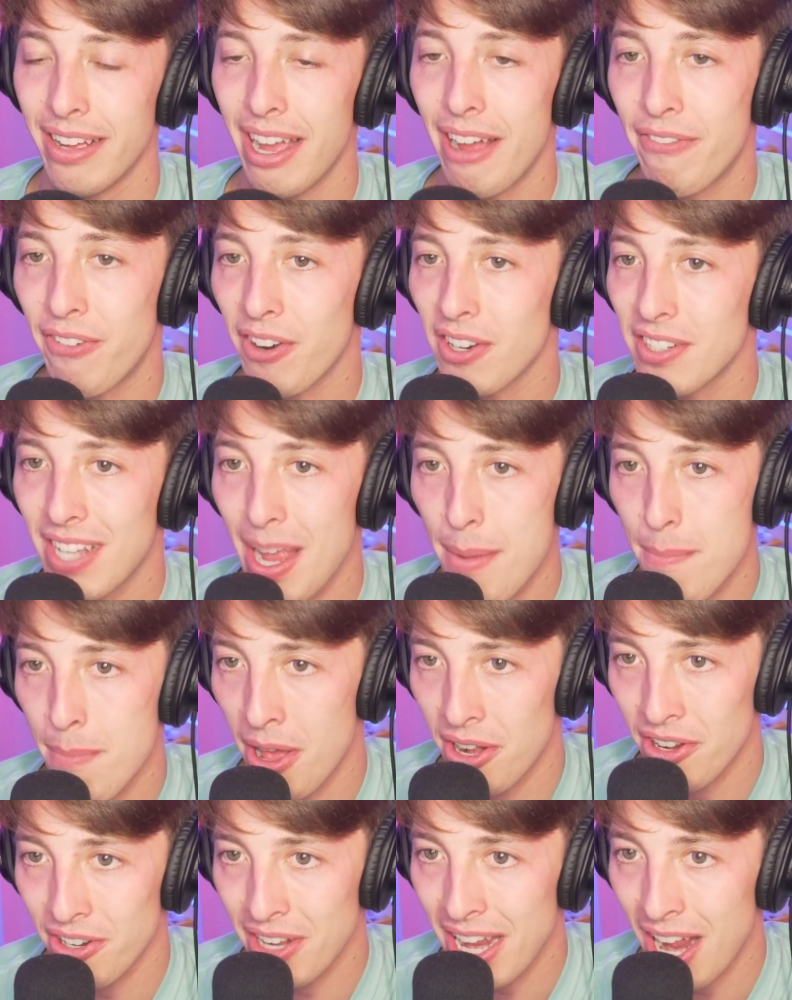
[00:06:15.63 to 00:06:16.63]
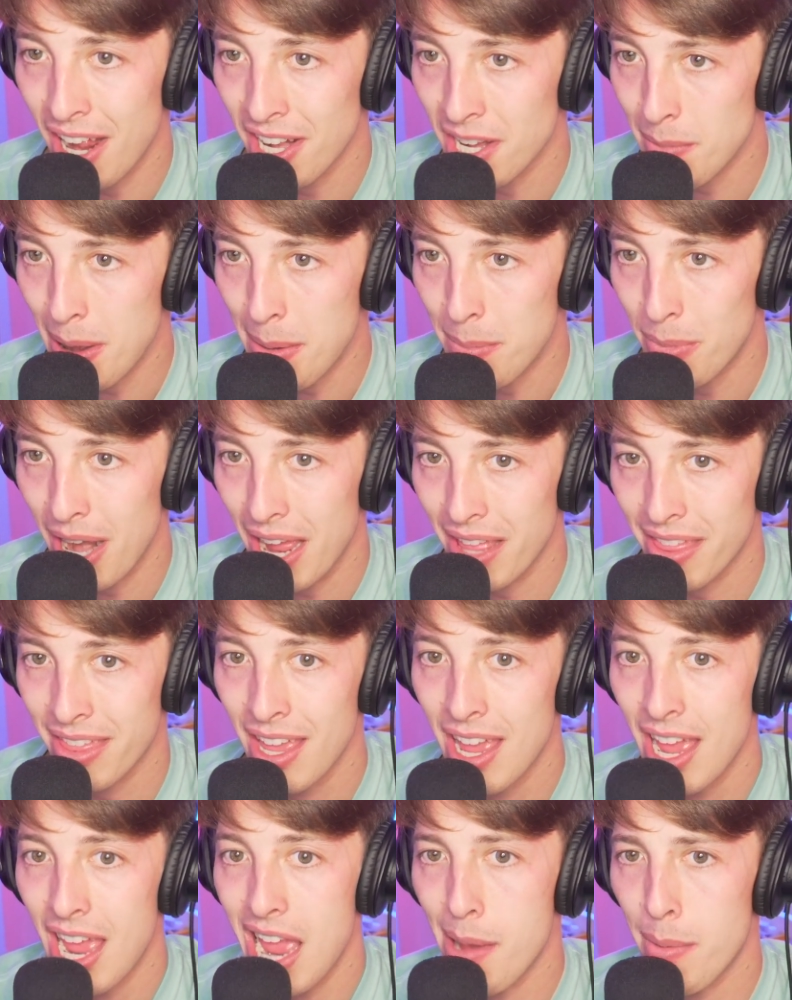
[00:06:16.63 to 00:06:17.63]
At first, I muttered it under my breath,
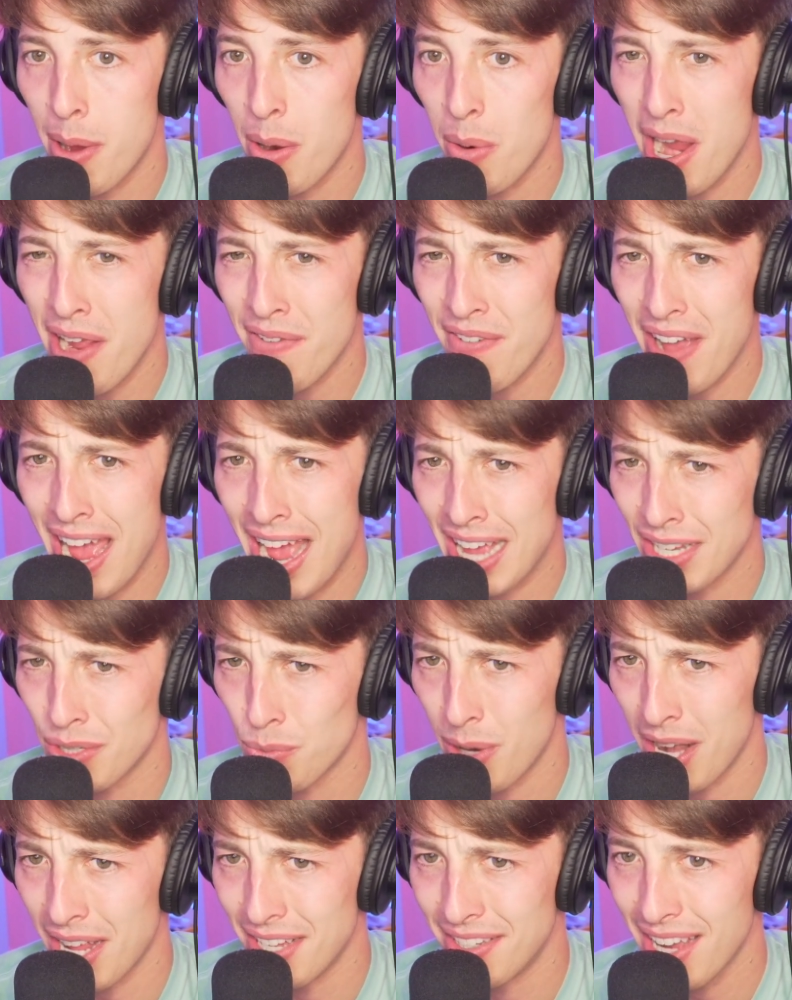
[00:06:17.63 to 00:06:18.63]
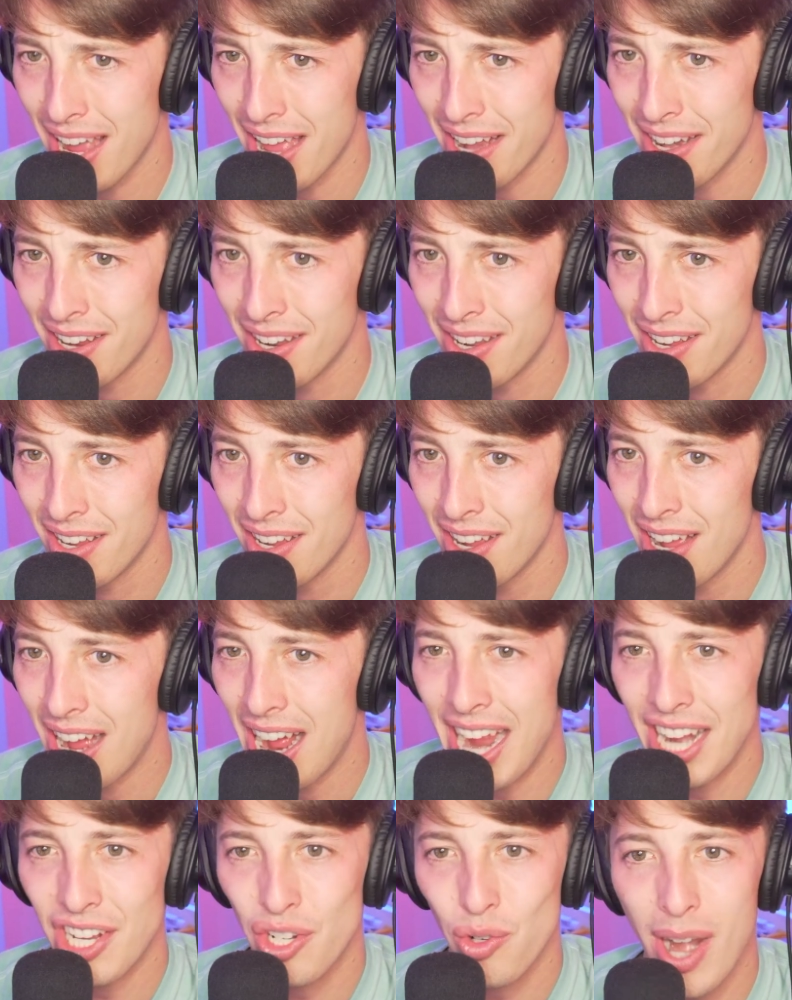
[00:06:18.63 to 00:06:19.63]
and my wife asked what I said.
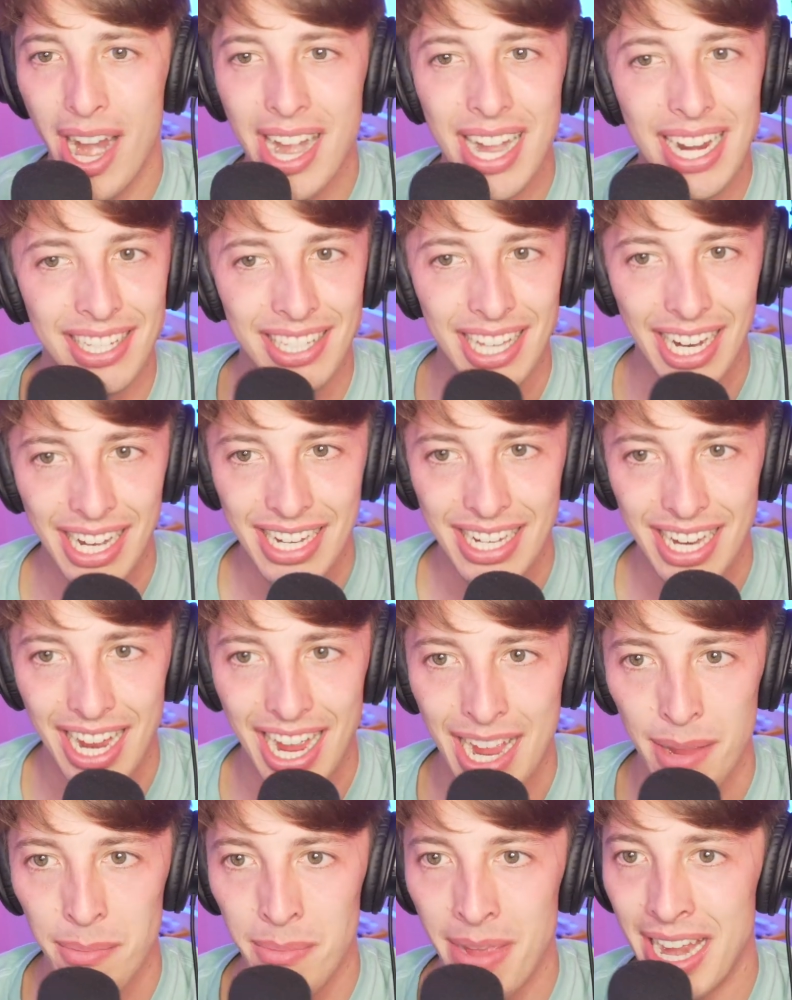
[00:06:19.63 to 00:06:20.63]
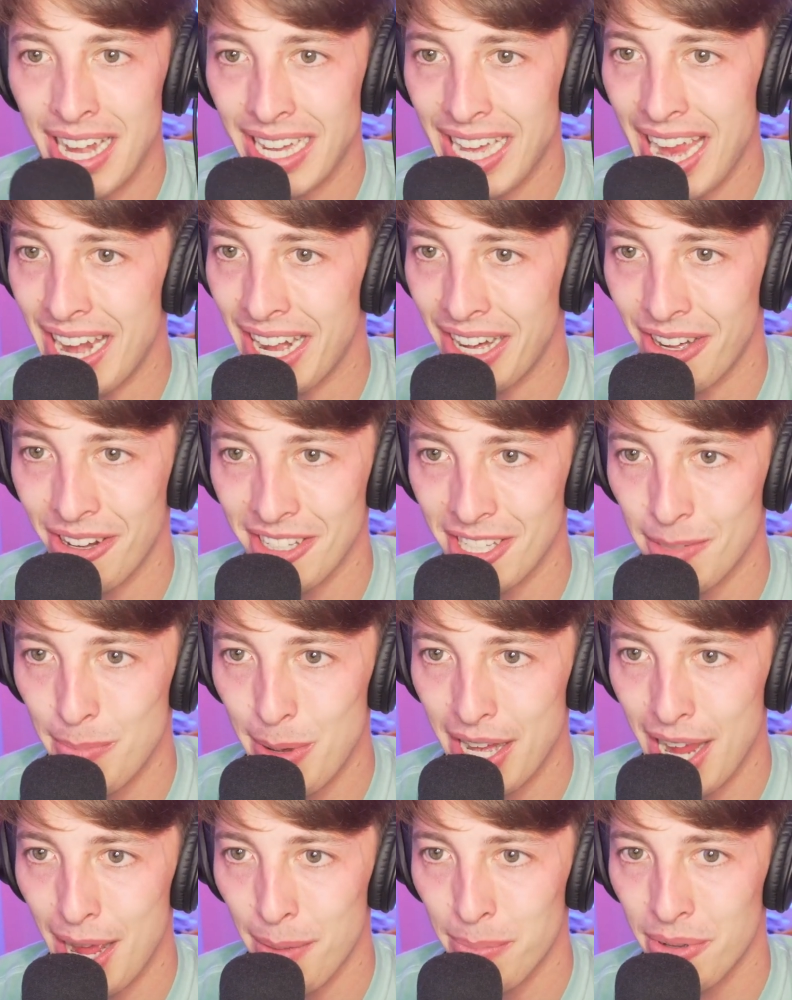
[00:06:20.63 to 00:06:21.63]
I tried a second time, and again, I couldn't
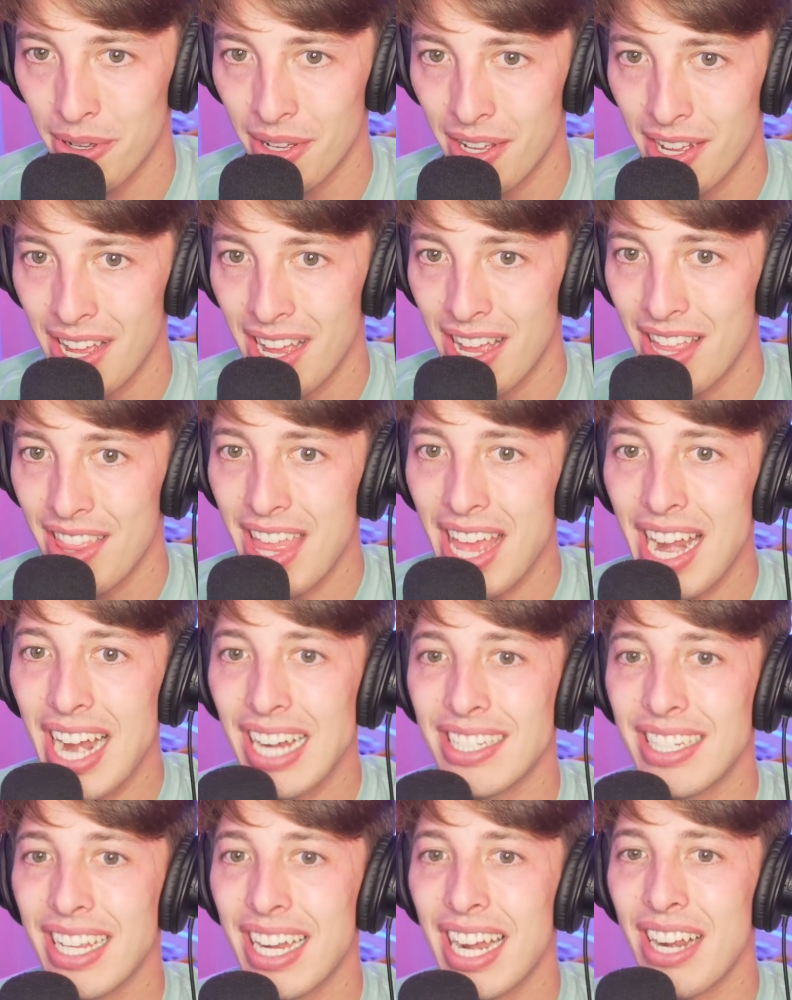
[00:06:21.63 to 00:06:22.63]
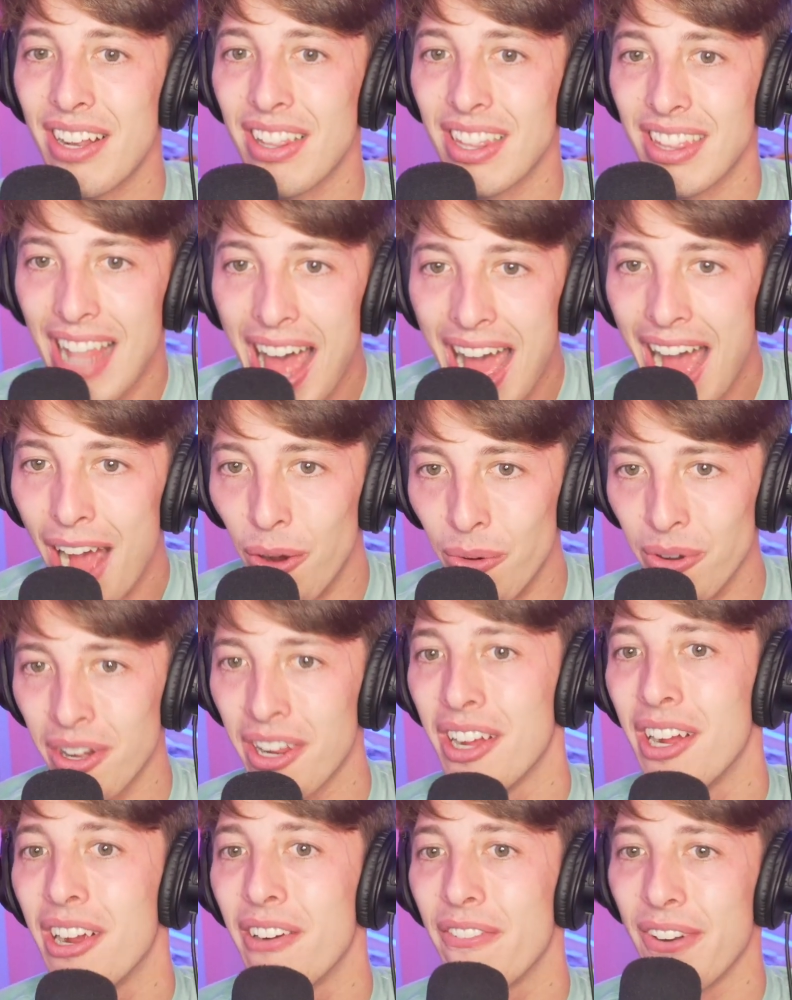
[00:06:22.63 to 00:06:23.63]
speak up. Then I said it
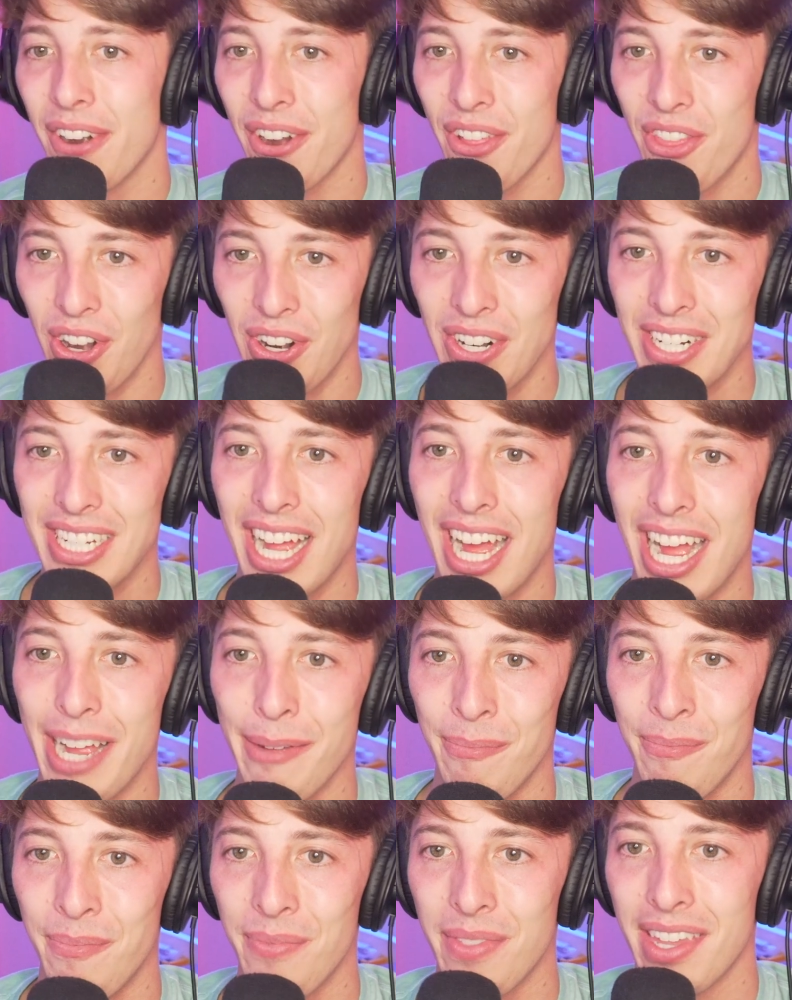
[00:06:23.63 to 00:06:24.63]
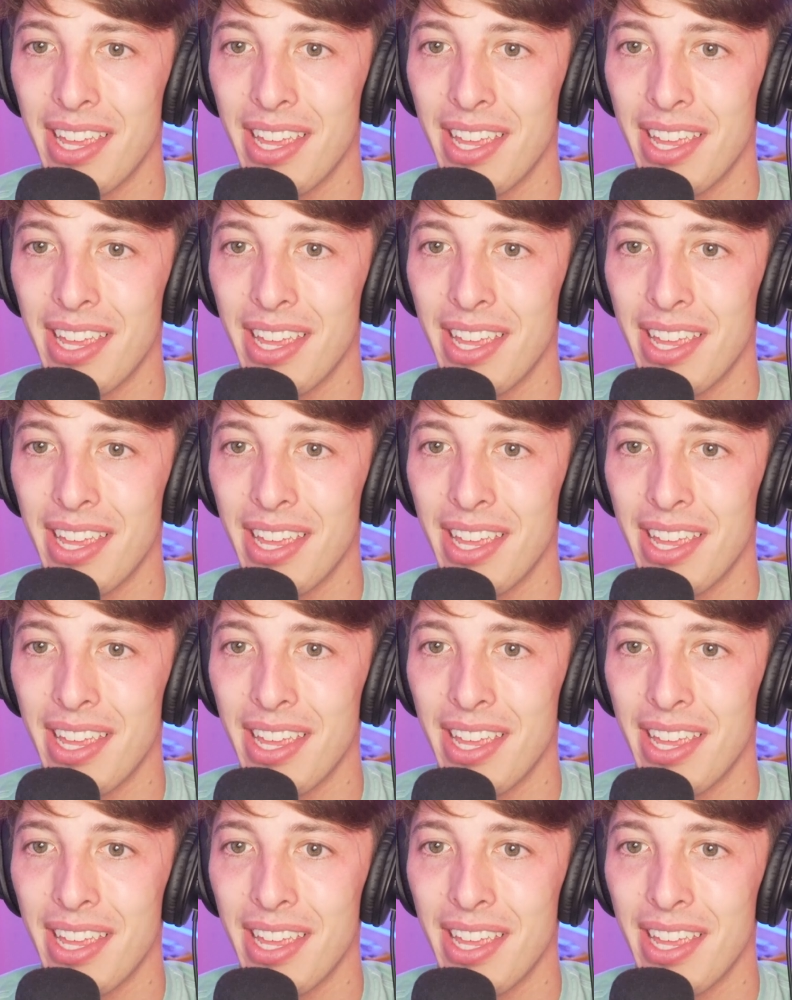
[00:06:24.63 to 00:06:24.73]
loud for a third time.